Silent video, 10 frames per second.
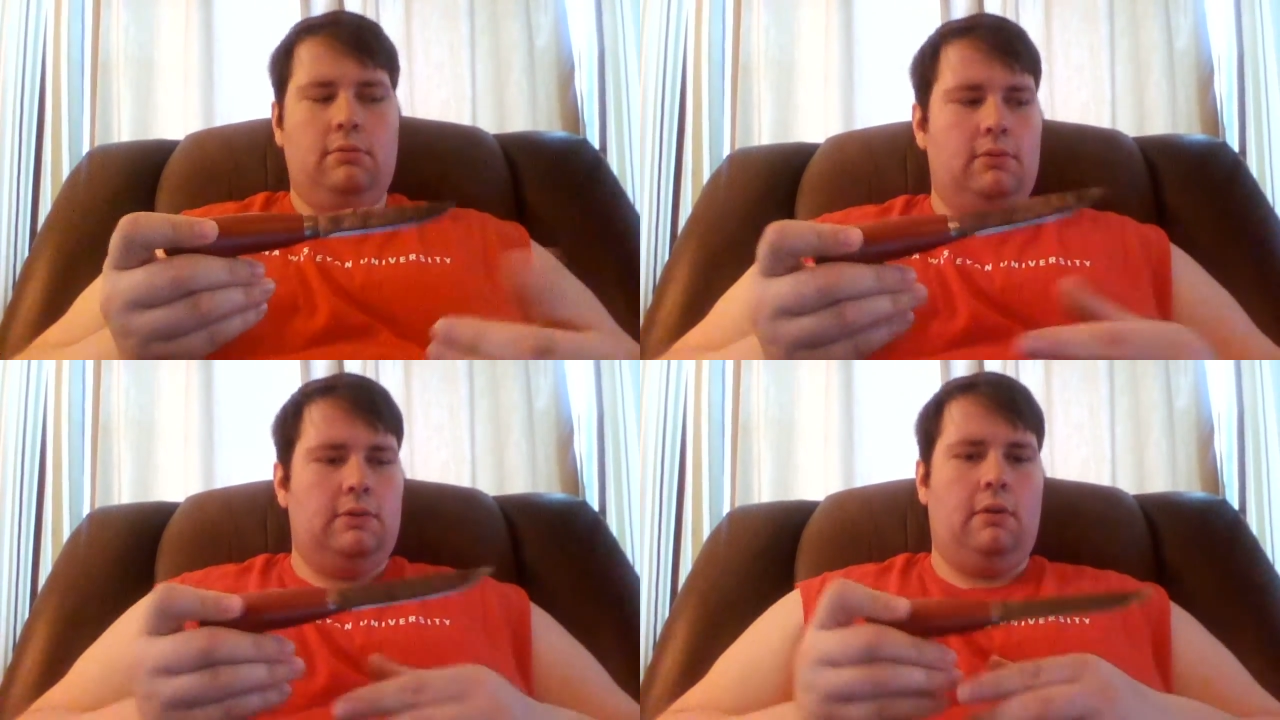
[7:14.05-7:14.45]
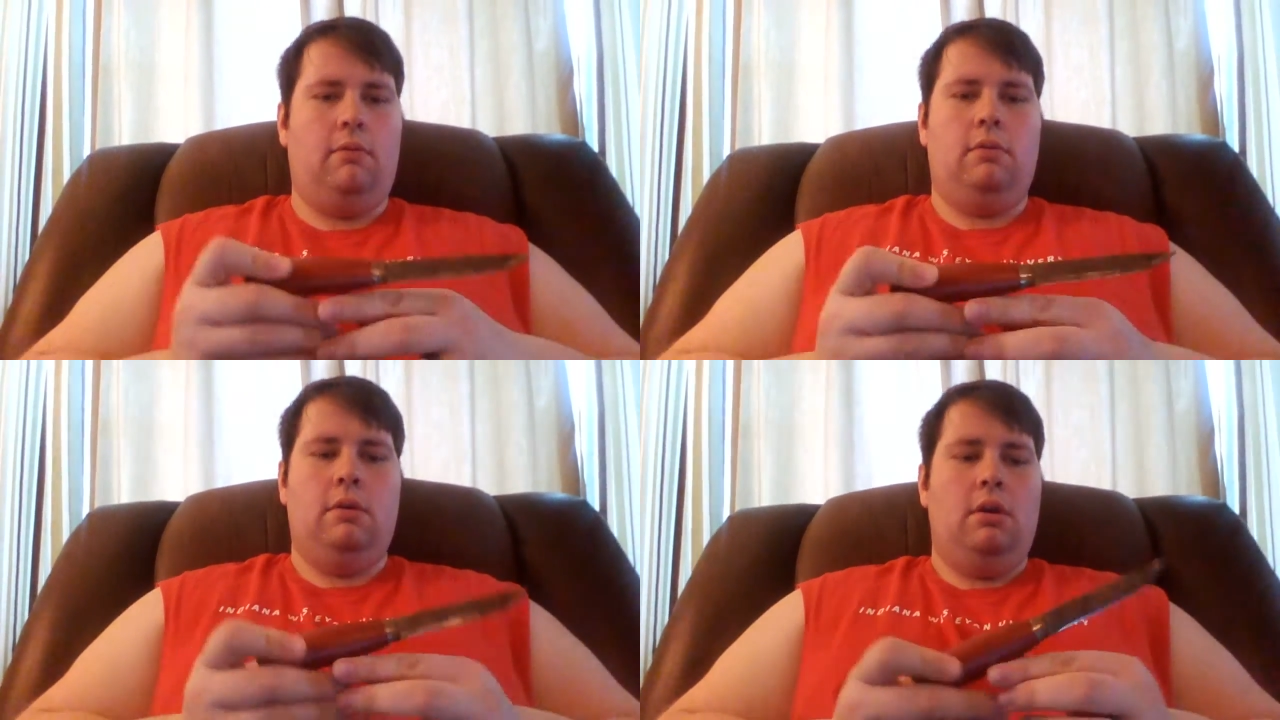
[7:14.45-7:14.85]
So,
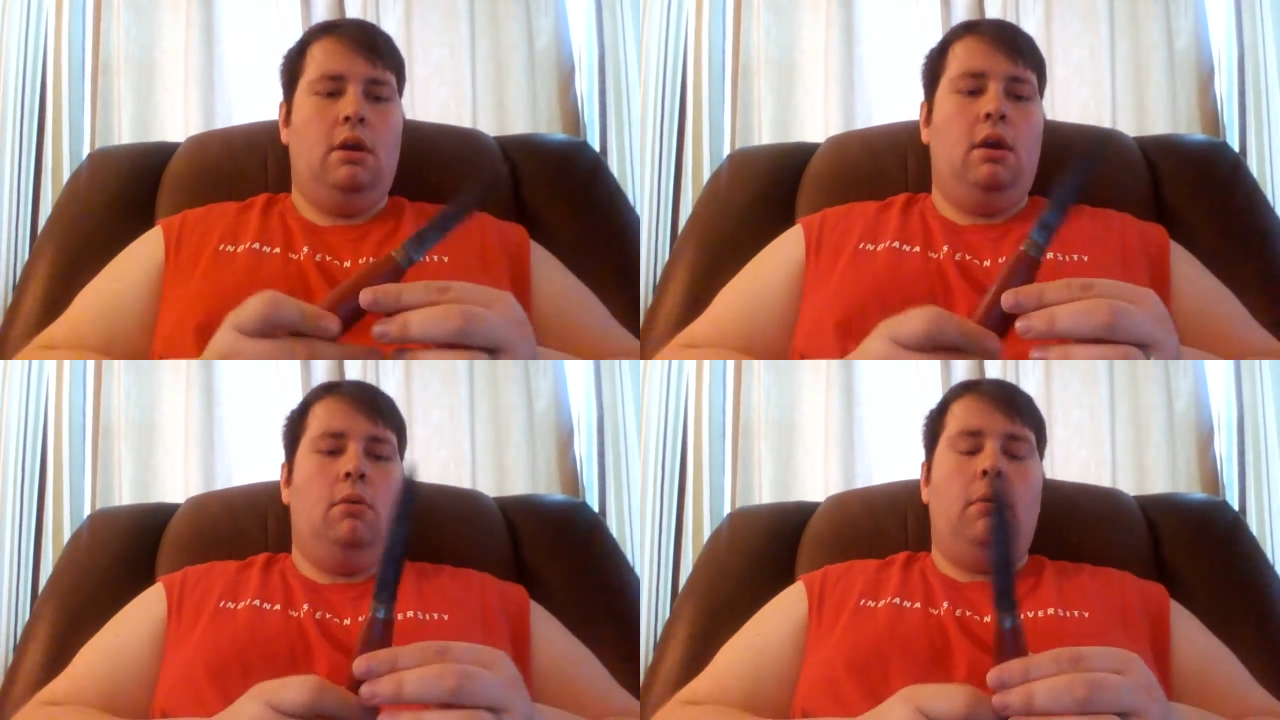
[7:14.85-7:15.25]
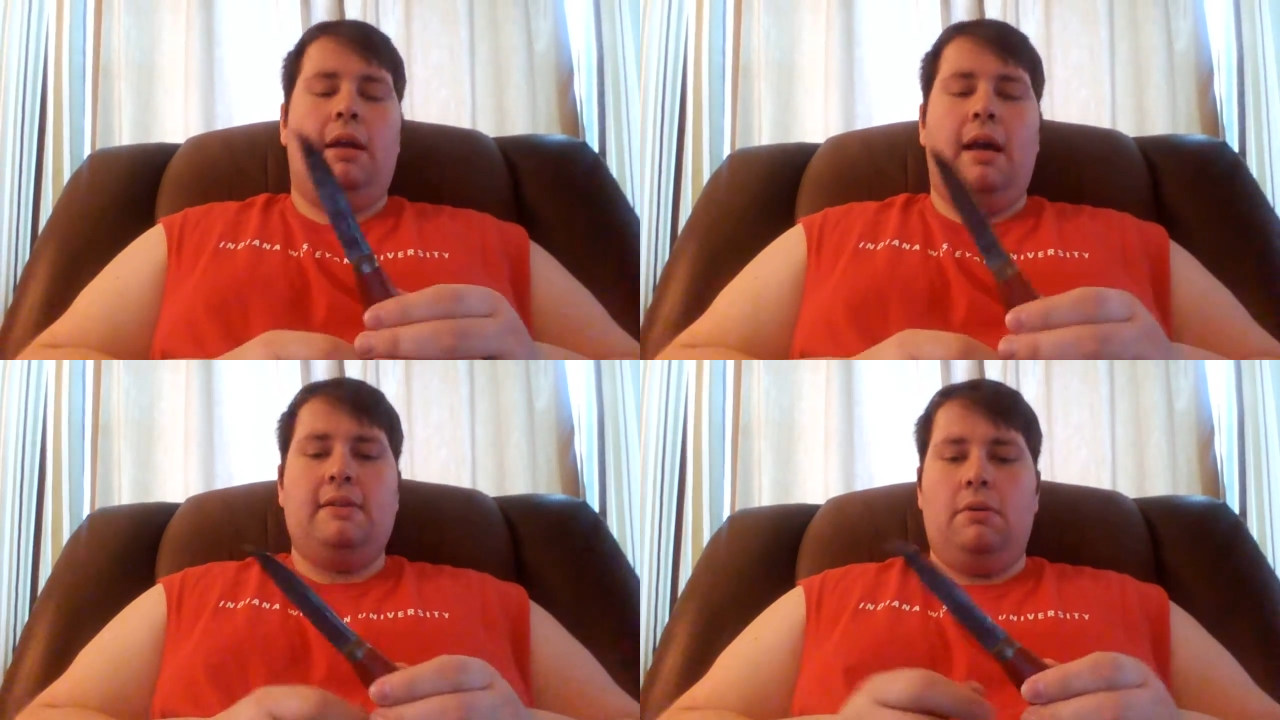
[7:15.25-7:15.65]
well,
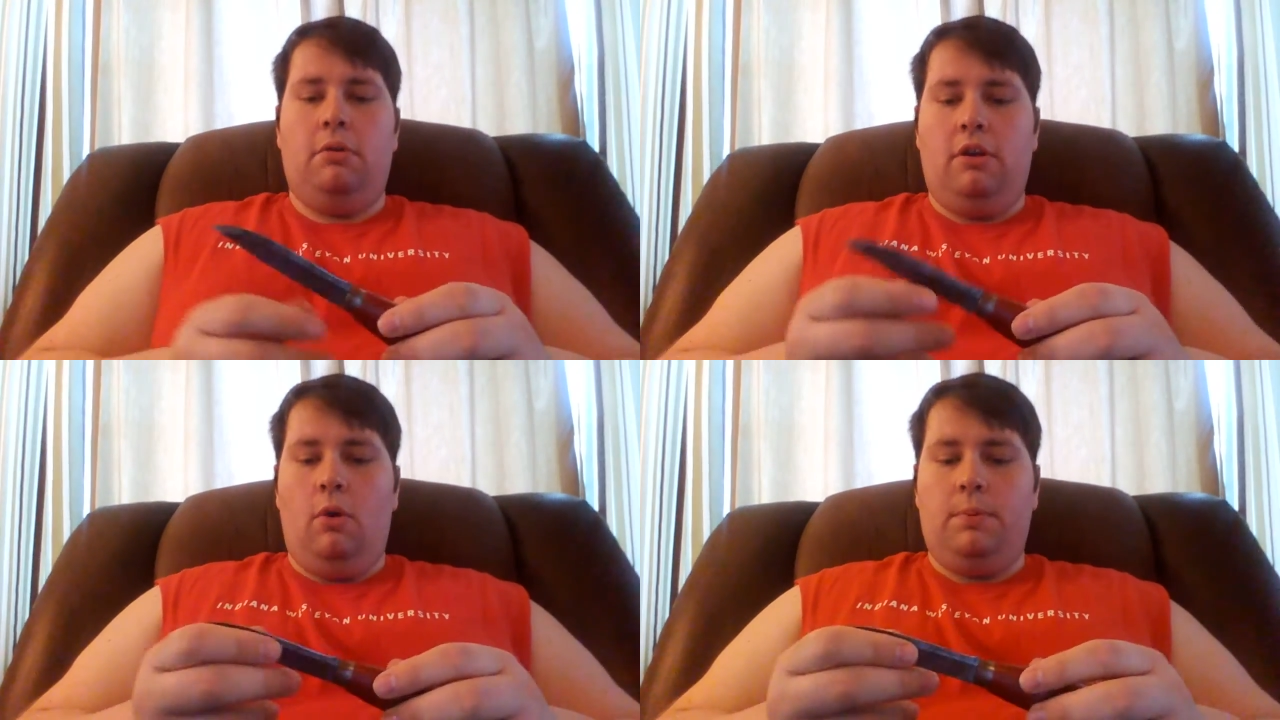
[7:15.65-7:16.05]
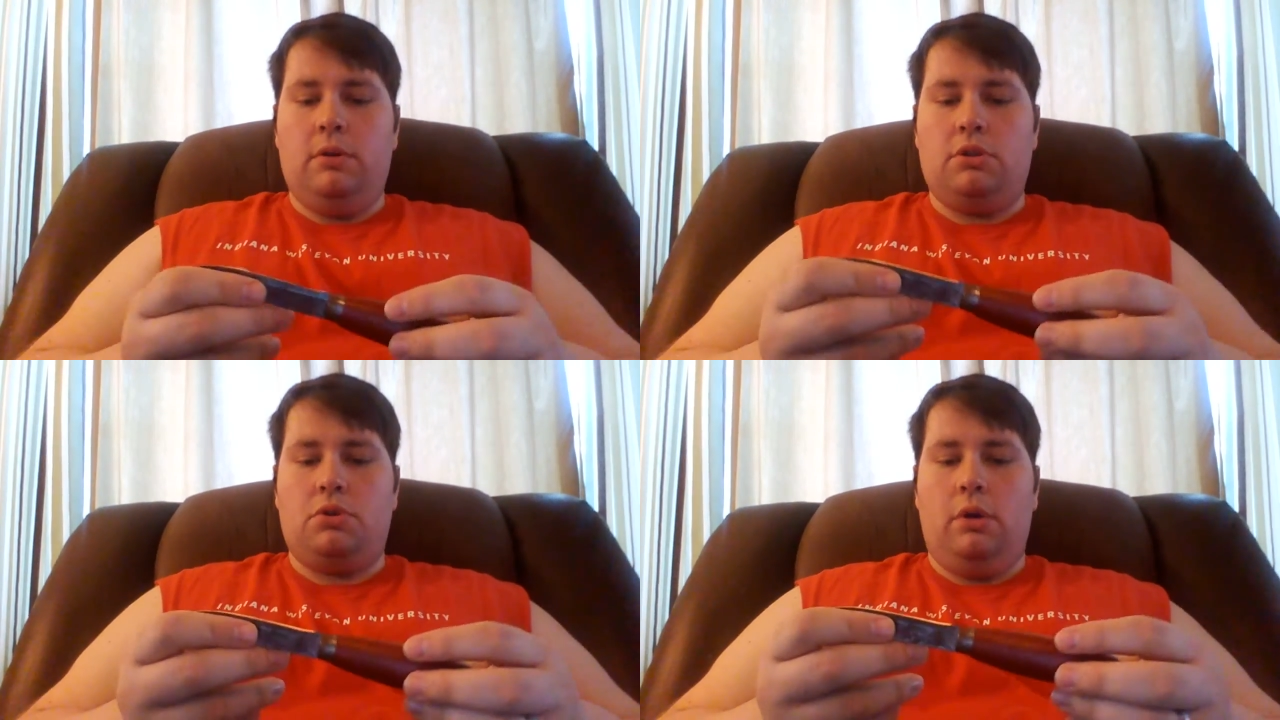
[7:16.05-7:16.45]
guys, I really hope you
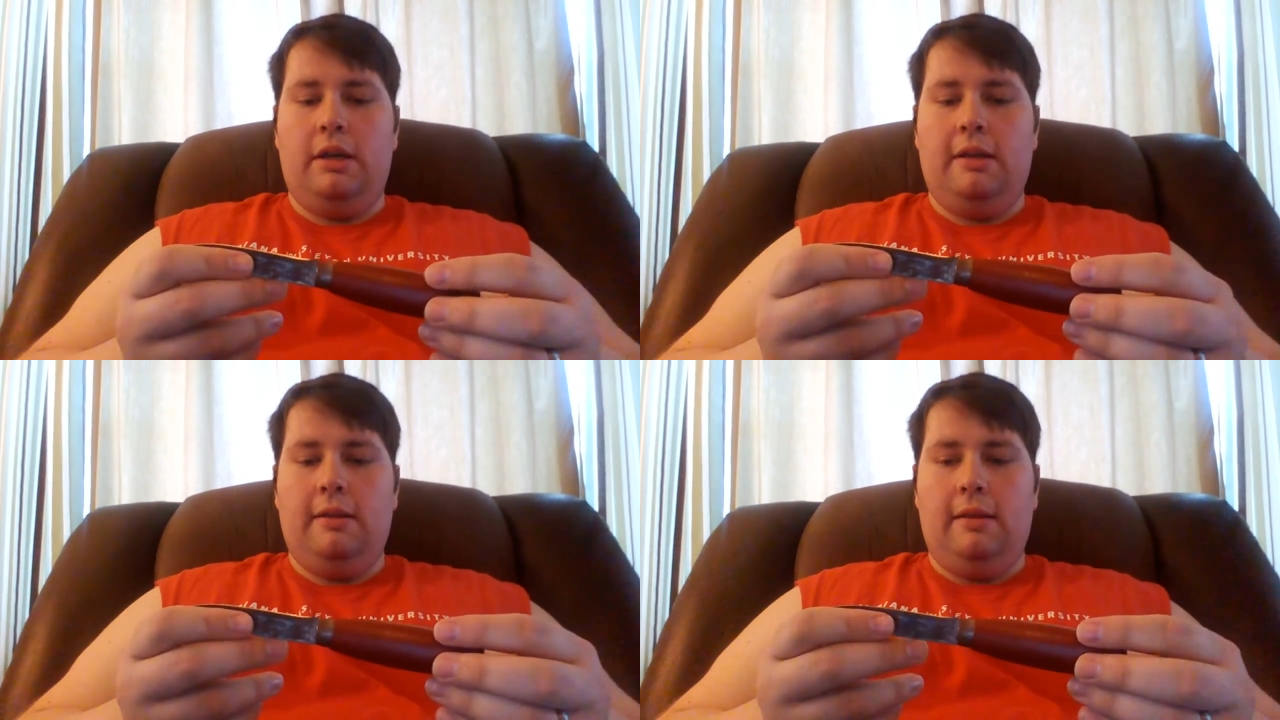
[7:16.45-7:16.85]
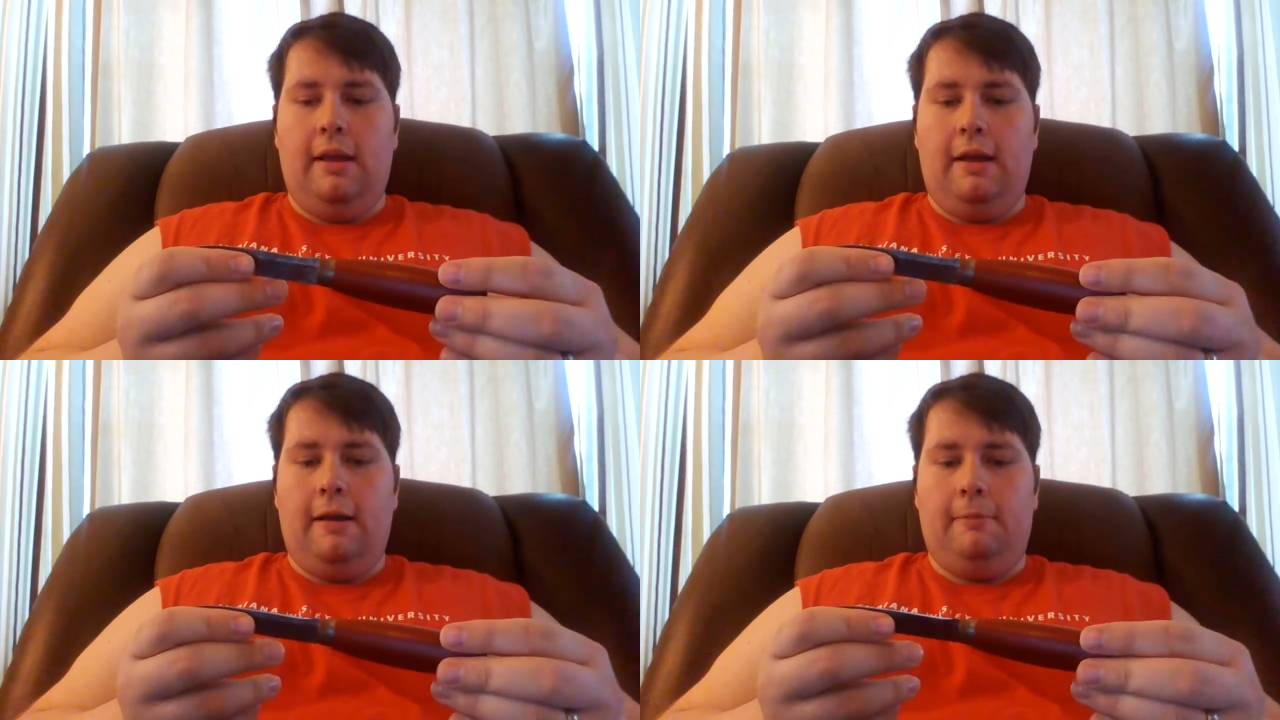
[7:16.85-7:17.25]
enjoyed it.
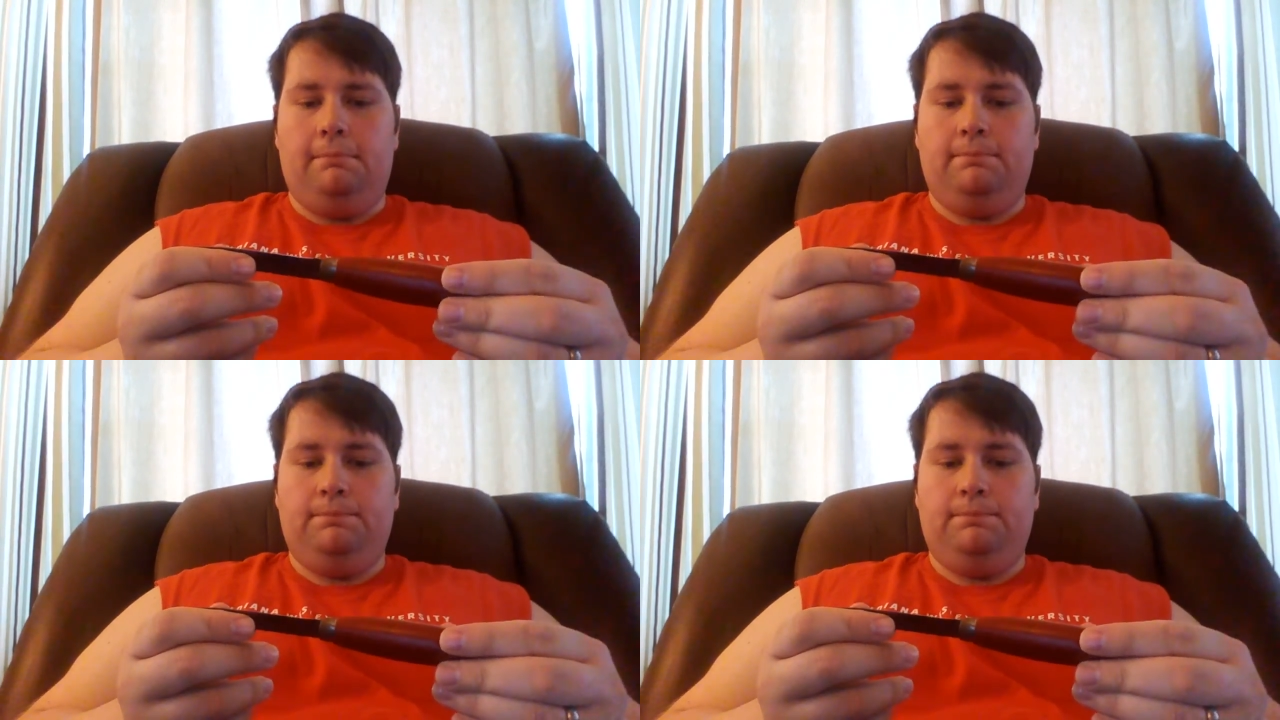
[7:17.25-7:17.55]
If